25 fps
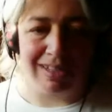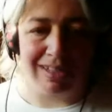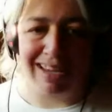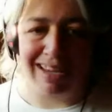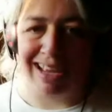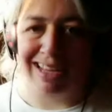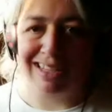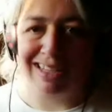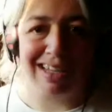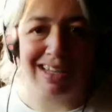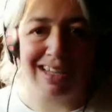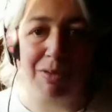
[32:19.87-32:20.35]

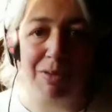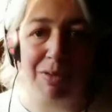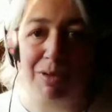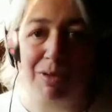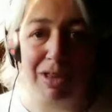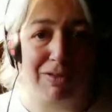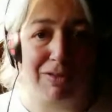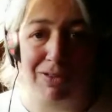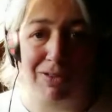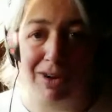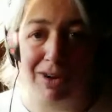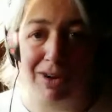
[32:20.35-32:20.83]
test it out with
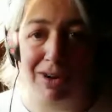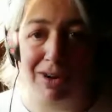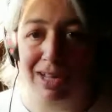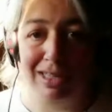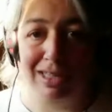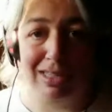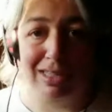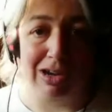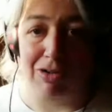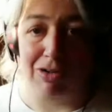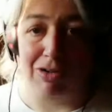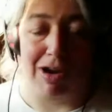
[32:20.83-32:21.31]
your friends
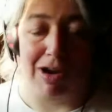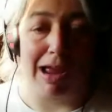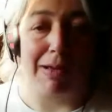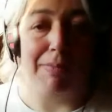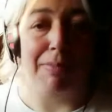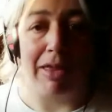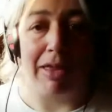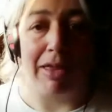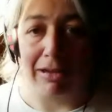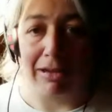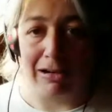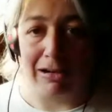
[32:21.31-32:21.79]
or your
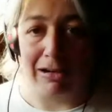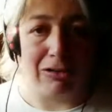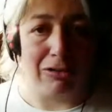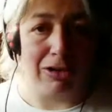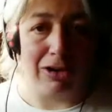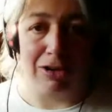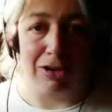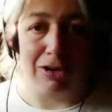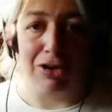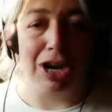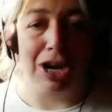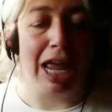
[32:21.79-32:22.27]
grandmother
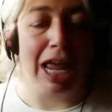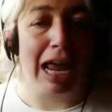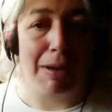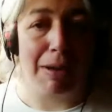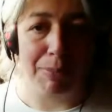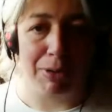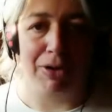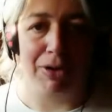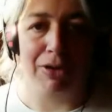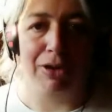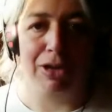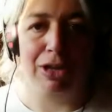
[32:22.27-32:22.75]
or your
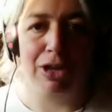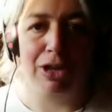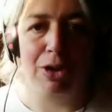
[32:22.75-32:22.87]
neighbor.